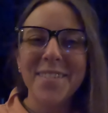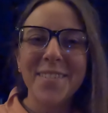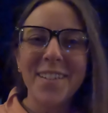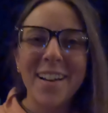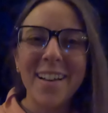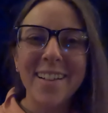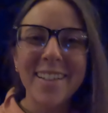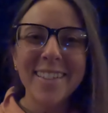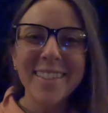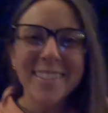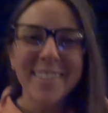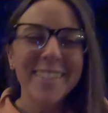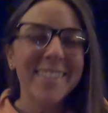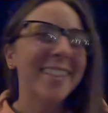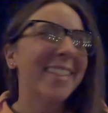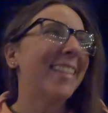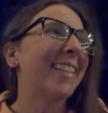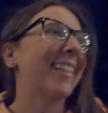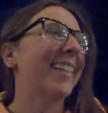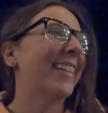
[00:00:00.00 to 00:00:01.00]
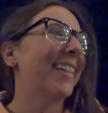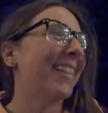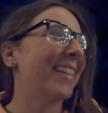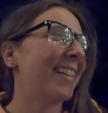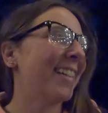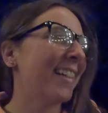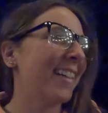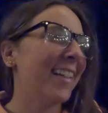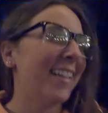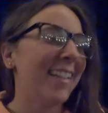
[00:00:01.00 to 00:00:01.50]
Well,
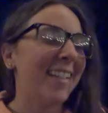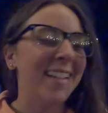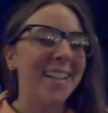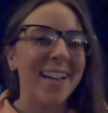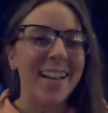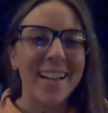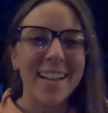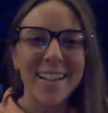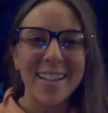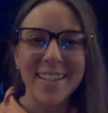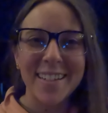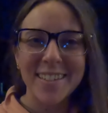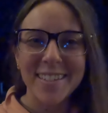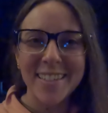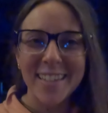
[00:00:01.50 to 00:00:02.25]
uh,